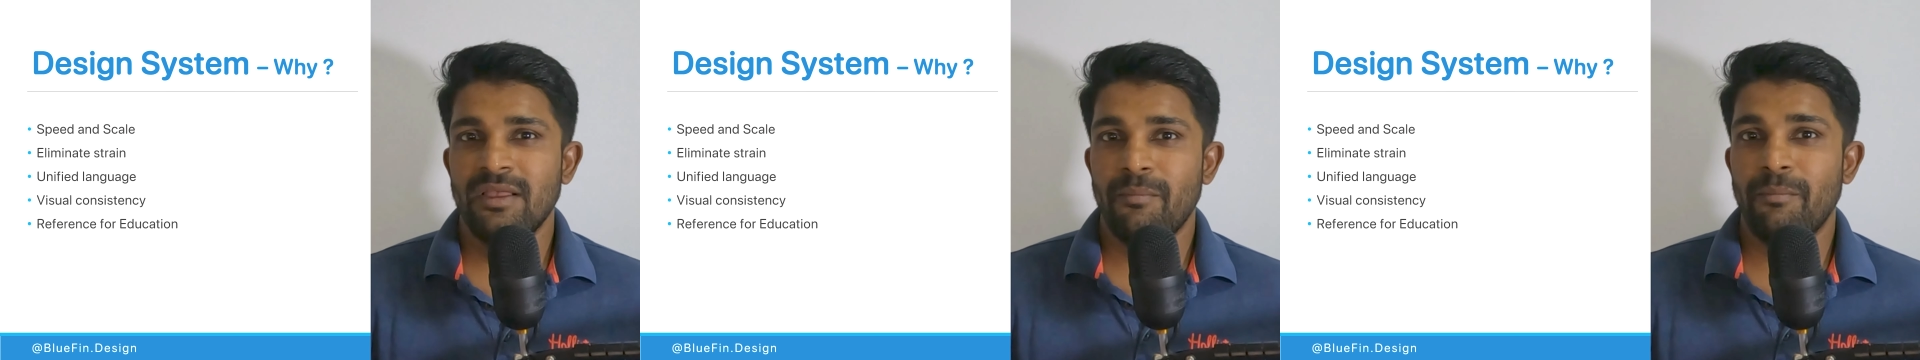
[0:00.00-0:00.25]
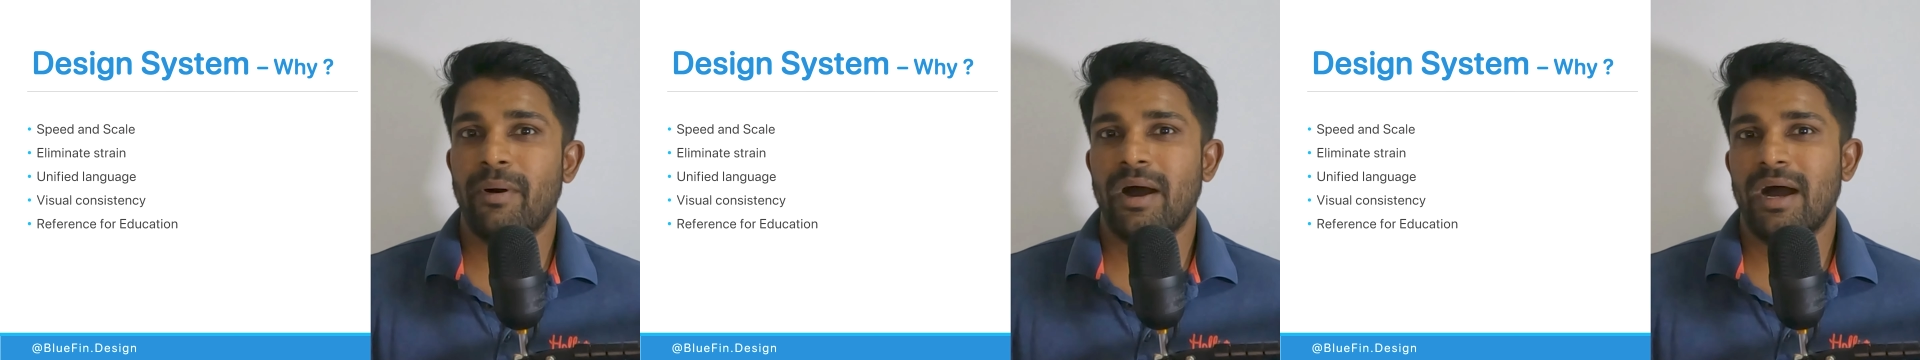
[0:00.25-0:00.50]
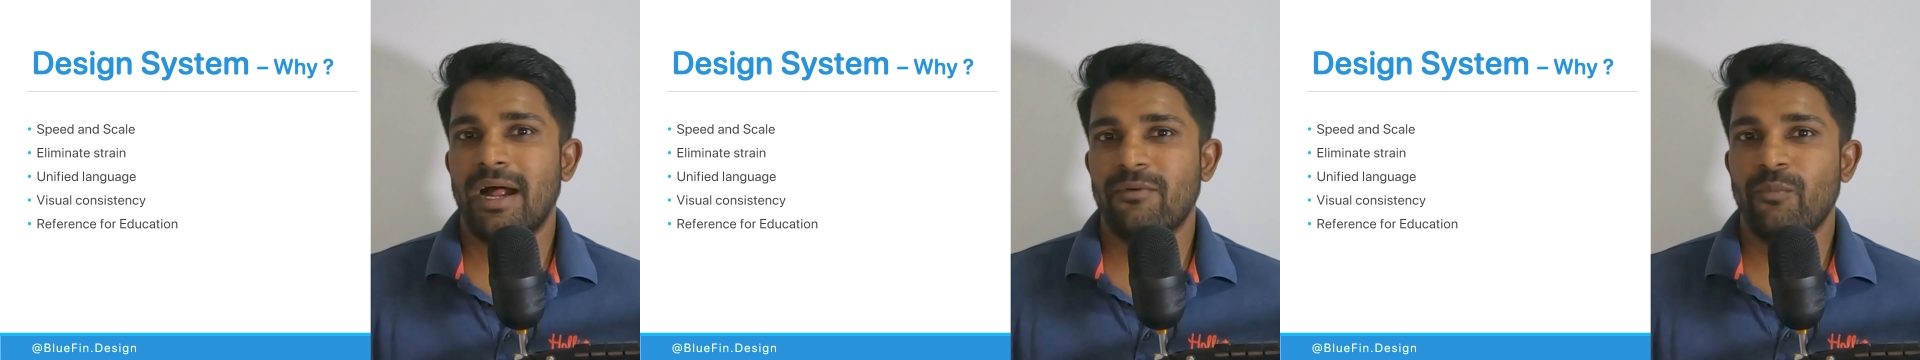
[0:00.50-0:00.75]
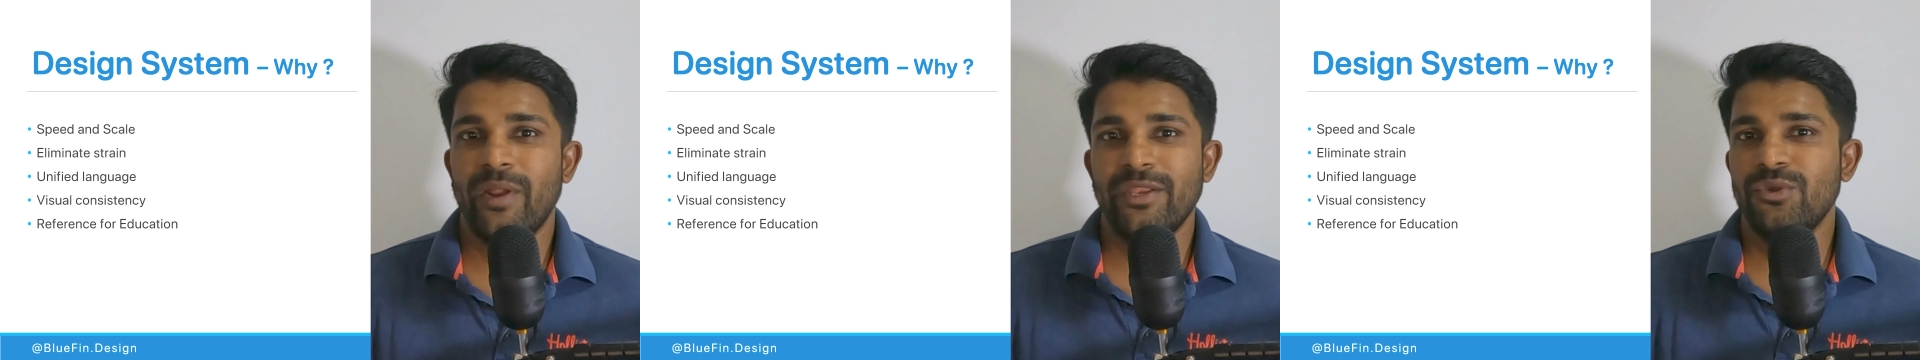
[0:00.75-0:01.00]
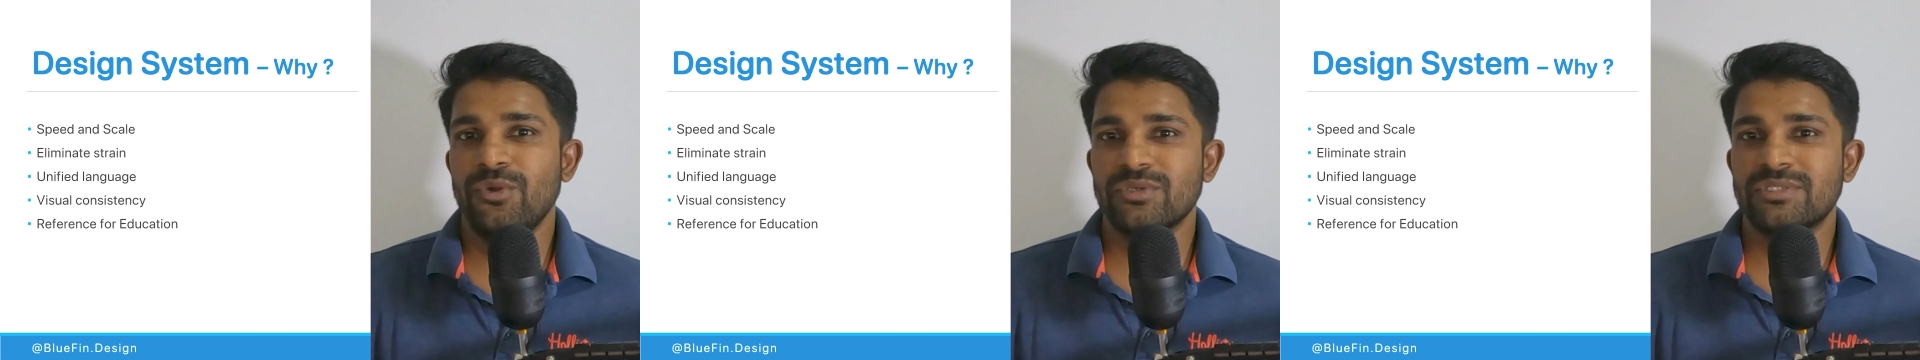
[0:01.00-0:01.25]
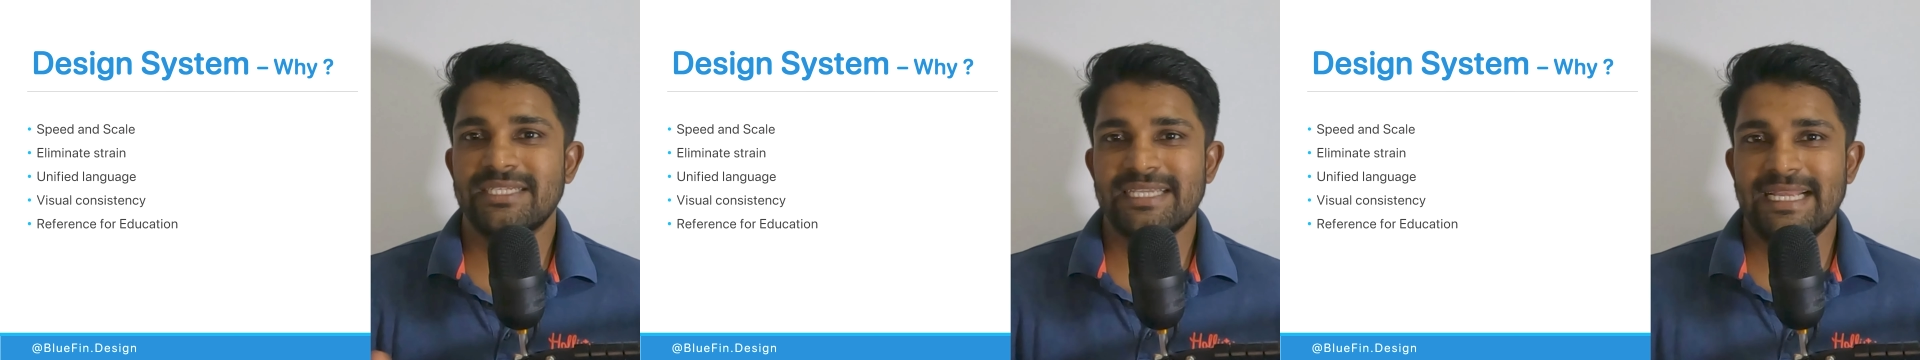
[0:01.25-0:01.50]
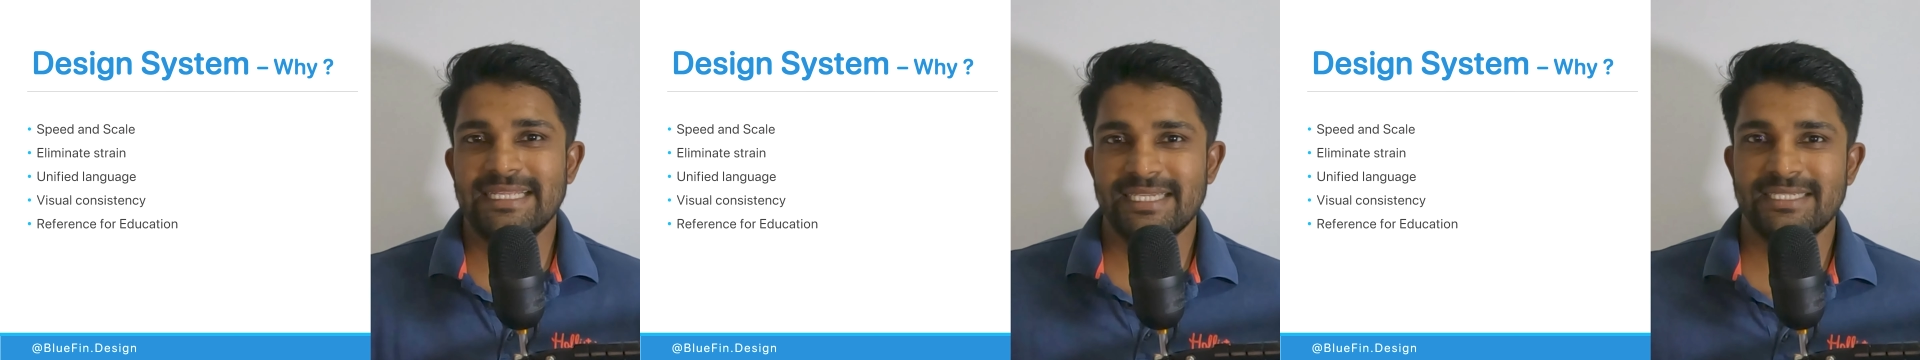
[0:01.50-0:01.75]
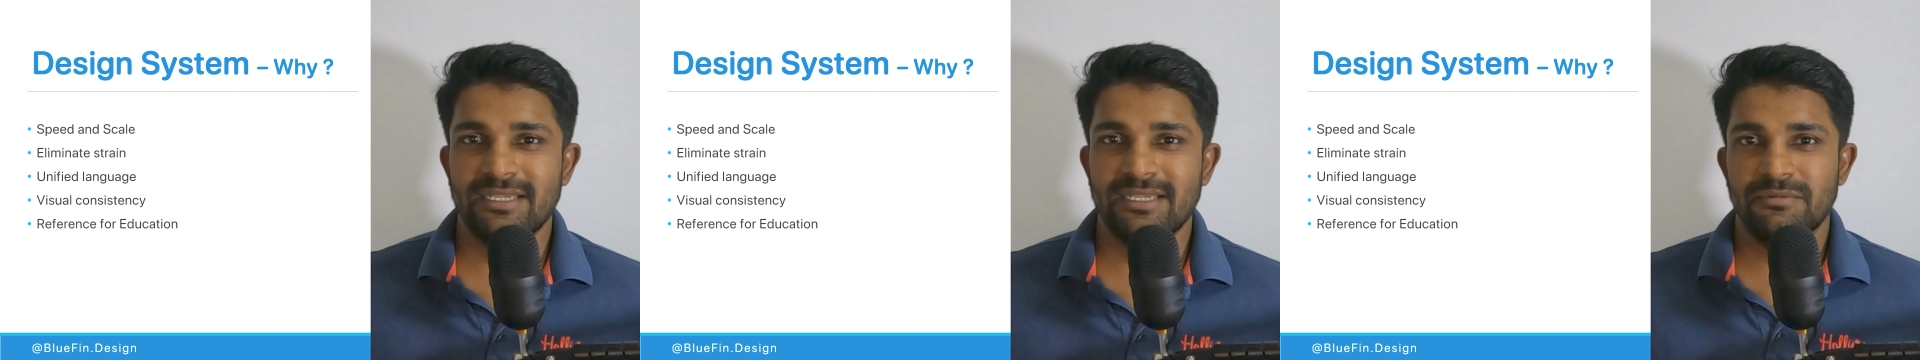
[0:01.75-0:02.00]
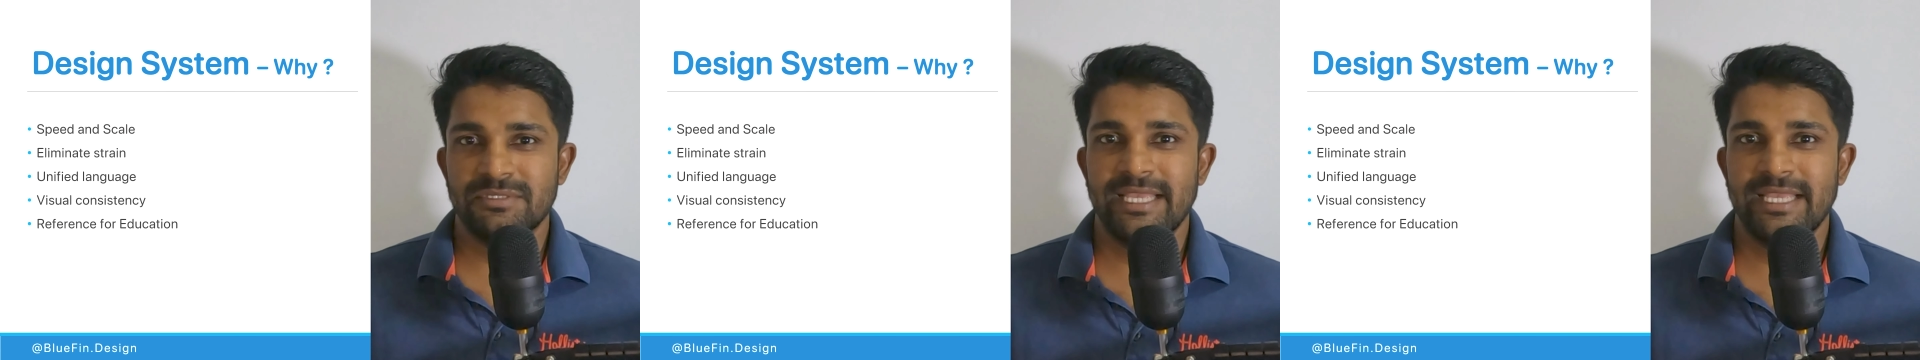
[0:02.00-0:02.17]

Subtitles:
But when you use design systems,